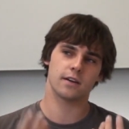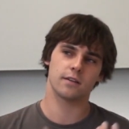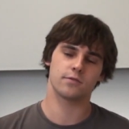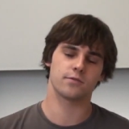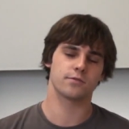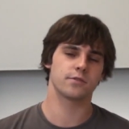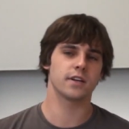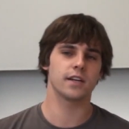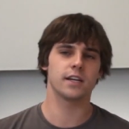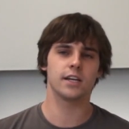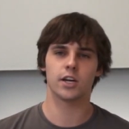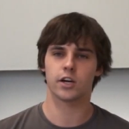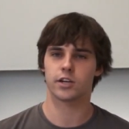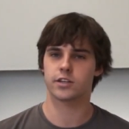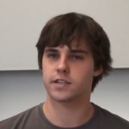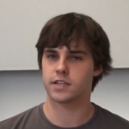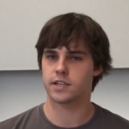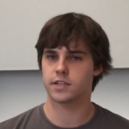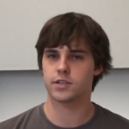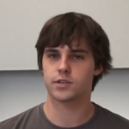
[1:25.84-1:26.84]
really
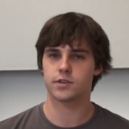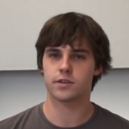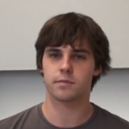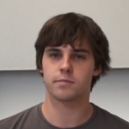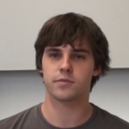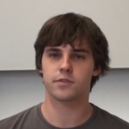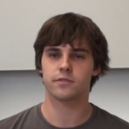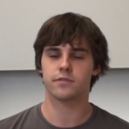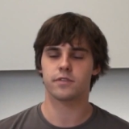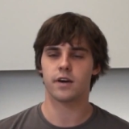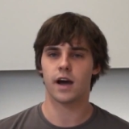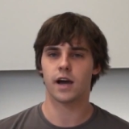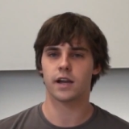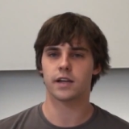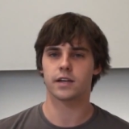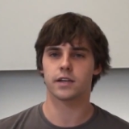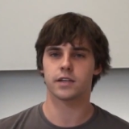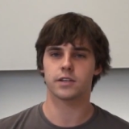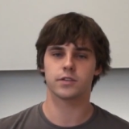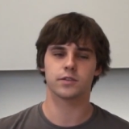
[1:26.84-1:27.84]
locked into a
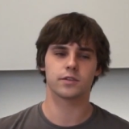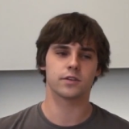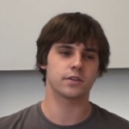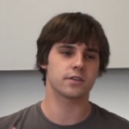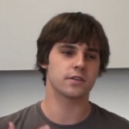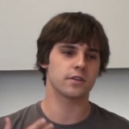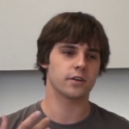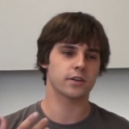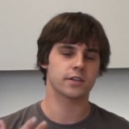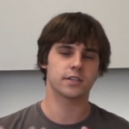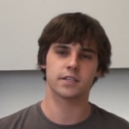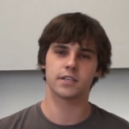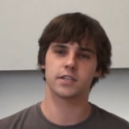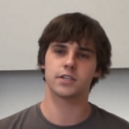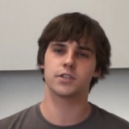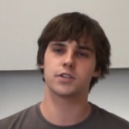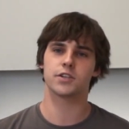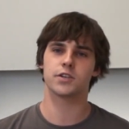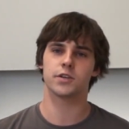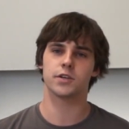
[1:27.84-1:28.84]
provider, you're not locked
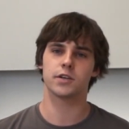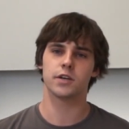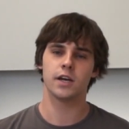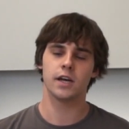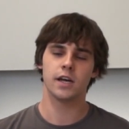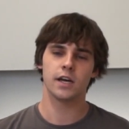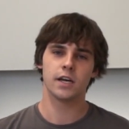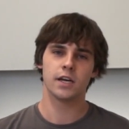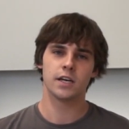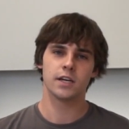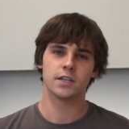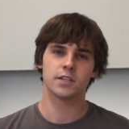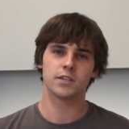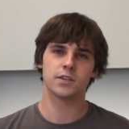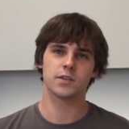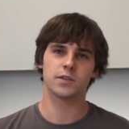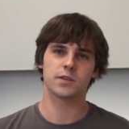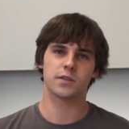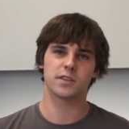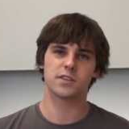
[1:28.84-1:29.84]
into
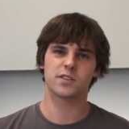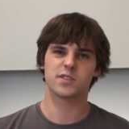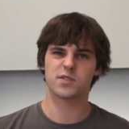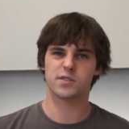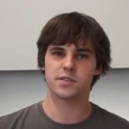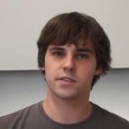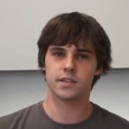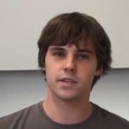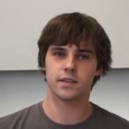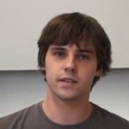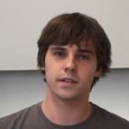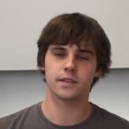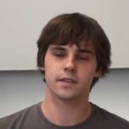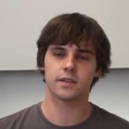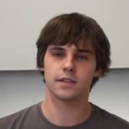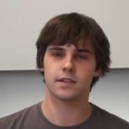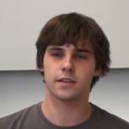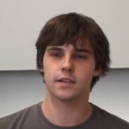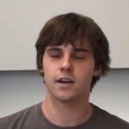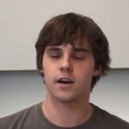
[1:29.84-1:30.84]
the
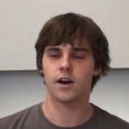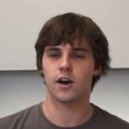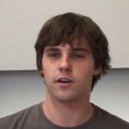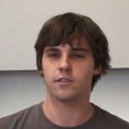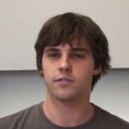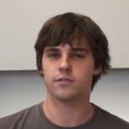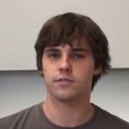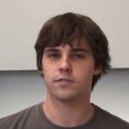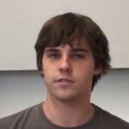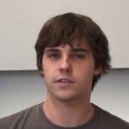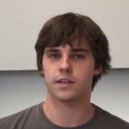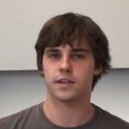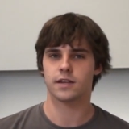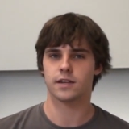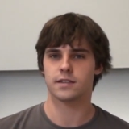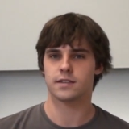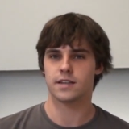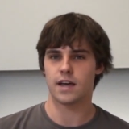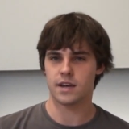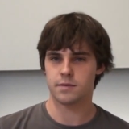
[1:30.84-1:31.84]
scrutiny of
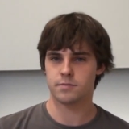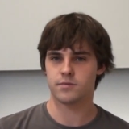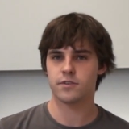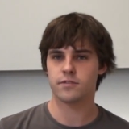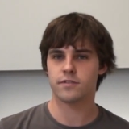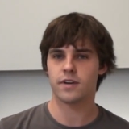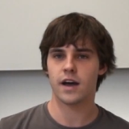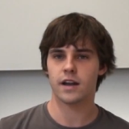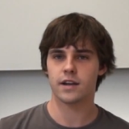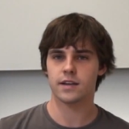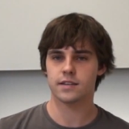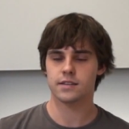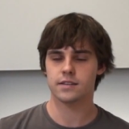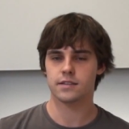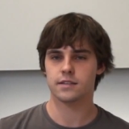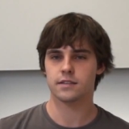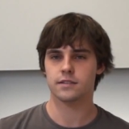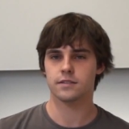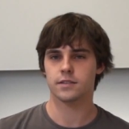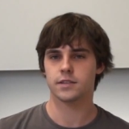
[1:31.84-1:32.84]
data
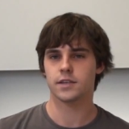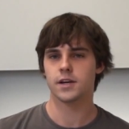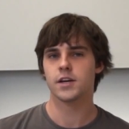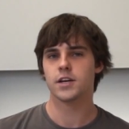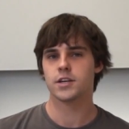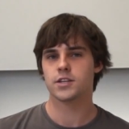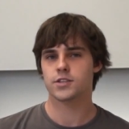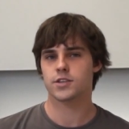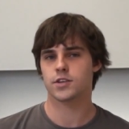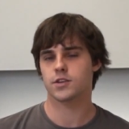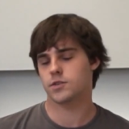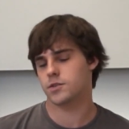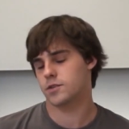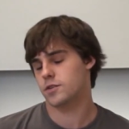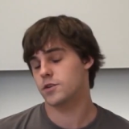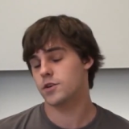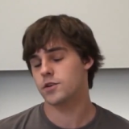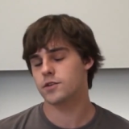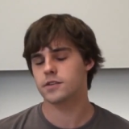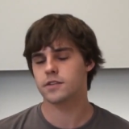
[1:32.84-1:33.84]
providers, so
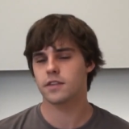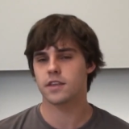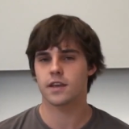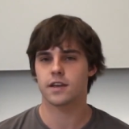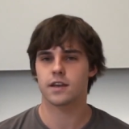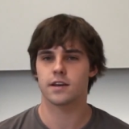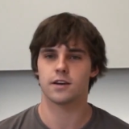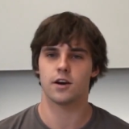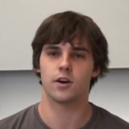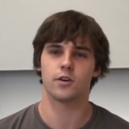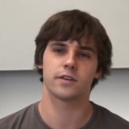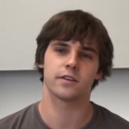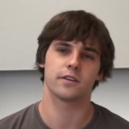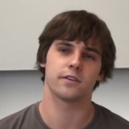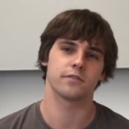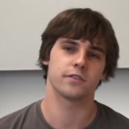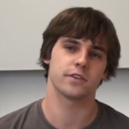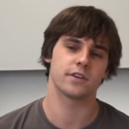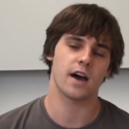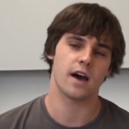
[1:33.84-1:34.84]
you're the owner
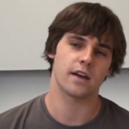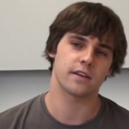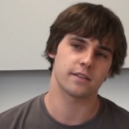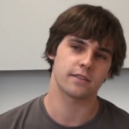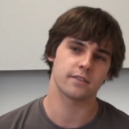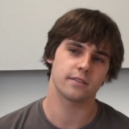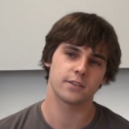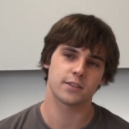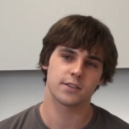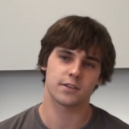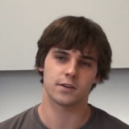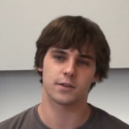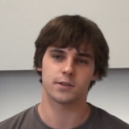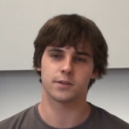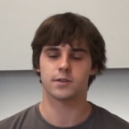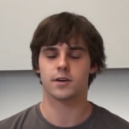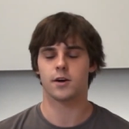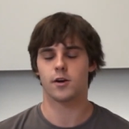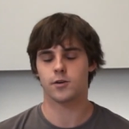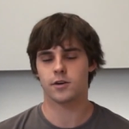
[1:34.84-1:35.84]
of your data. So
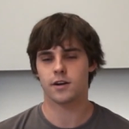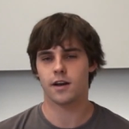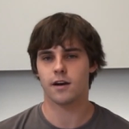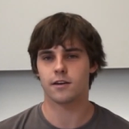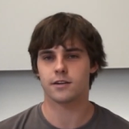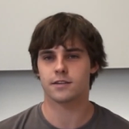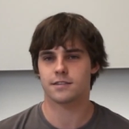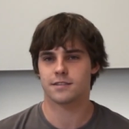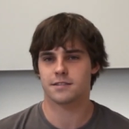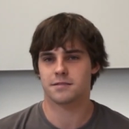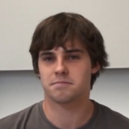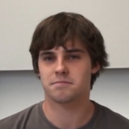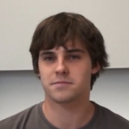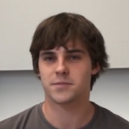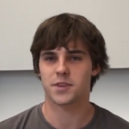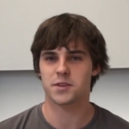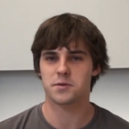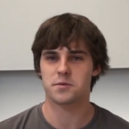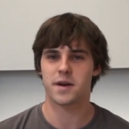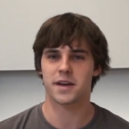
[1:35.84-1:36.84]
ownCloud is
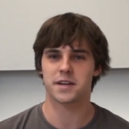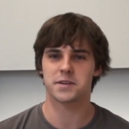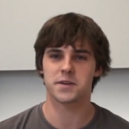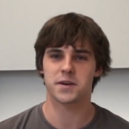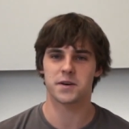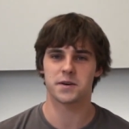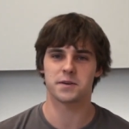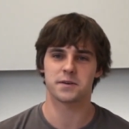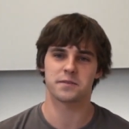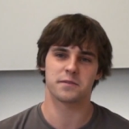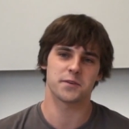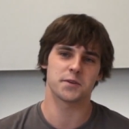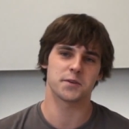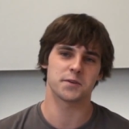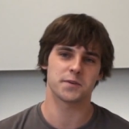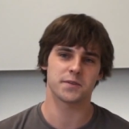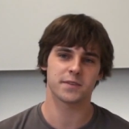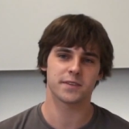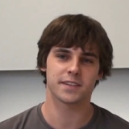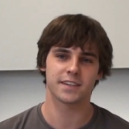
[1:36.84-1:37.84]
the way to go if
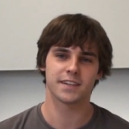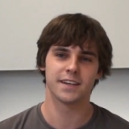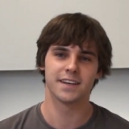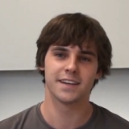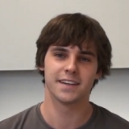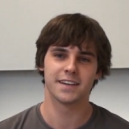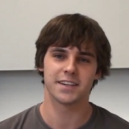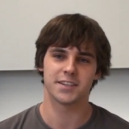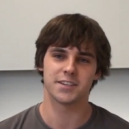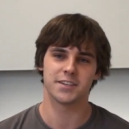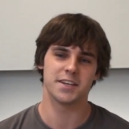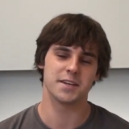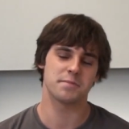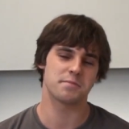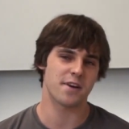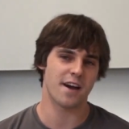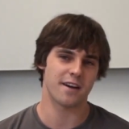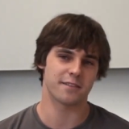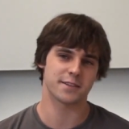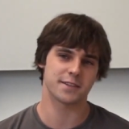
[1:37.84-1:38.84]
you
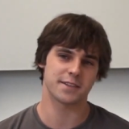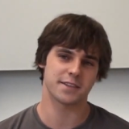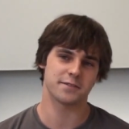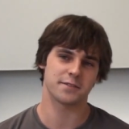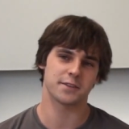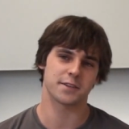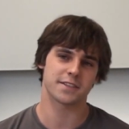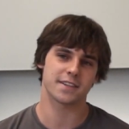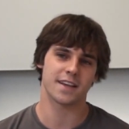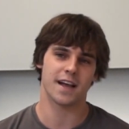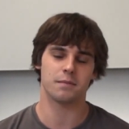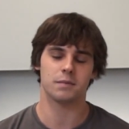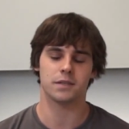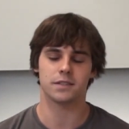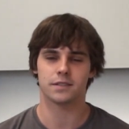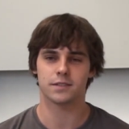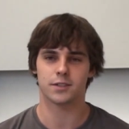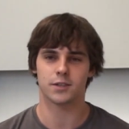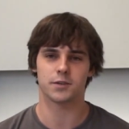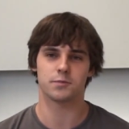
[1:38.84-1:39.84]
need privacy, for example,
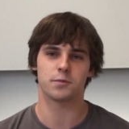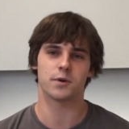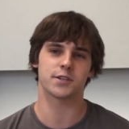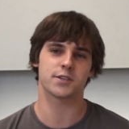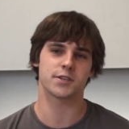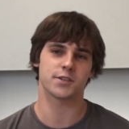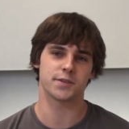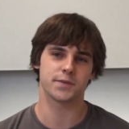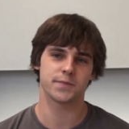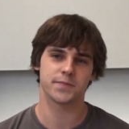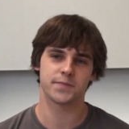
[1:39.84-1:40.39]
or want to.